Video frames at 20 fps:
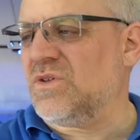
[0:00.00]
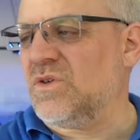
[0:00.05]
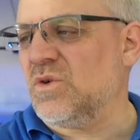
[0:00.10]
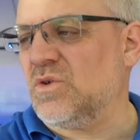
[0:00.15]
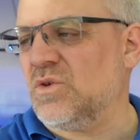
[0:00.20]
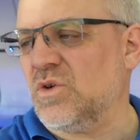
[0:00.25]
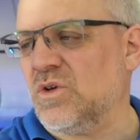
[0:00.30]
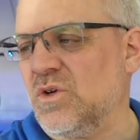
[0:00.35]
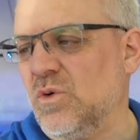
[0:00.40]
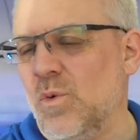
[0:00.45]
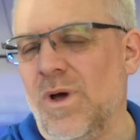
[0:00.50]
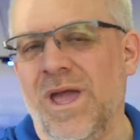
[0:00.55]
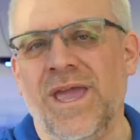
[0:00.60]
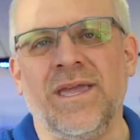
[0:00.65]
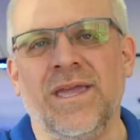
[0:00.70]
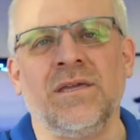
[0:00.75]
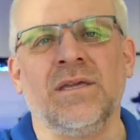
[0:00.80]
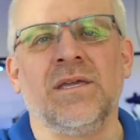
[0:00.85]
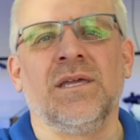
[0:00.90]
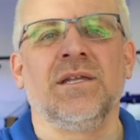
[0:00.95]
due to the
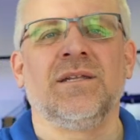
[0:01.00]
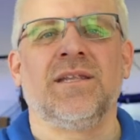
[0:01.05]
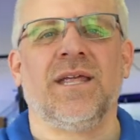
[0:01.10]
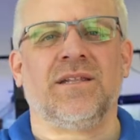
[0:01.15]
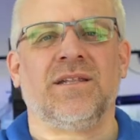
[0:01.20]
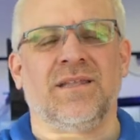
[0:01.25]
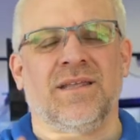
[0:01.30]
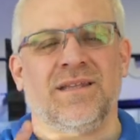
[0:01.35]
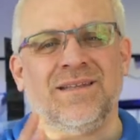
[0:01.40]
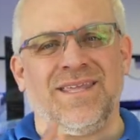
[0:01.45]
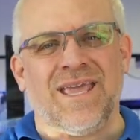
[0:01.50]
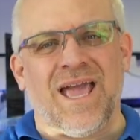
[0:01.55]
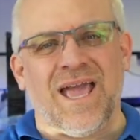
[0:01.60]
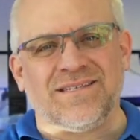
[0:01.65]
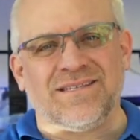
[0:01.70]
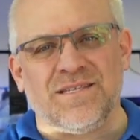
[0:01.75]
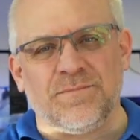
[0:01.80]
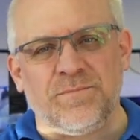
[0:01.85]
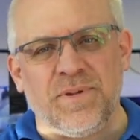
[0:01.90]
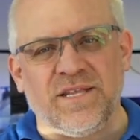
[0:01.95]
way that the
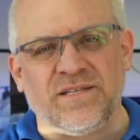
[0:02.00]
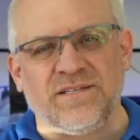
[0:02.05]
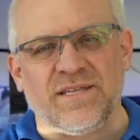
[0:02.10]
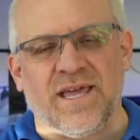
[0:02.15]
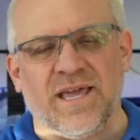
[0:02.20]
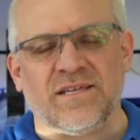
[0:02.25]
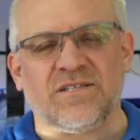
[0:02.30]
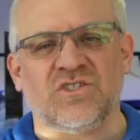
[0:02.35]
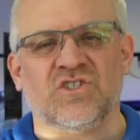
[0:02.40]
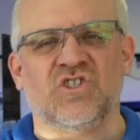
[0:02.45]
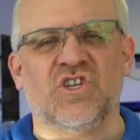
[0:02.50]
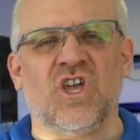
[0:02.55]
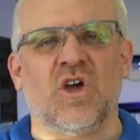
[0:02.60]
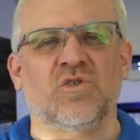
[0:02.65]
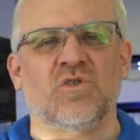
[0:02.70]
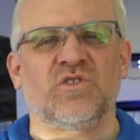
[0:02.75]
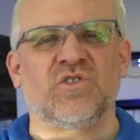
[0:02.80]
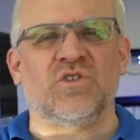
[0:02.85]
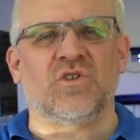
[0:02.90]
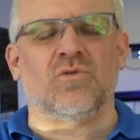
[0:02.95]
I C P test
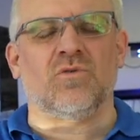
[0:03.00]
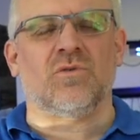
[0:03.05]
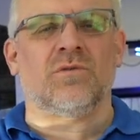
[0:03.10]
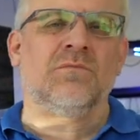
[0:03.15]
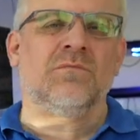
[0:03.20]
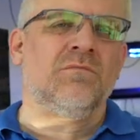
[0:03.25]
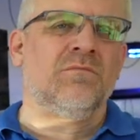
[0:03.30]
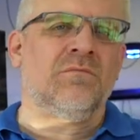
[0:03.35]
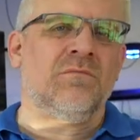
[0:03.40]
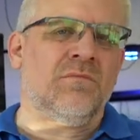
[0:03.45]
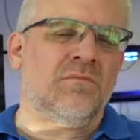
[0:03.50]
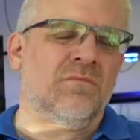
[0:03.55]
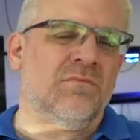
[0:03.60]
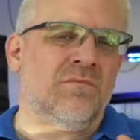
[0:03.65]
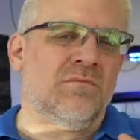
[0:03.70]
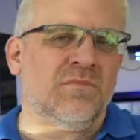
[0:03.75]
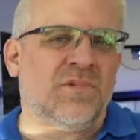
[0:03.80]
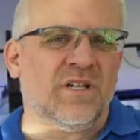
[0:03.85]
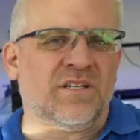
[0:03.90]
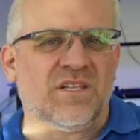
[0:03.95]
shows you the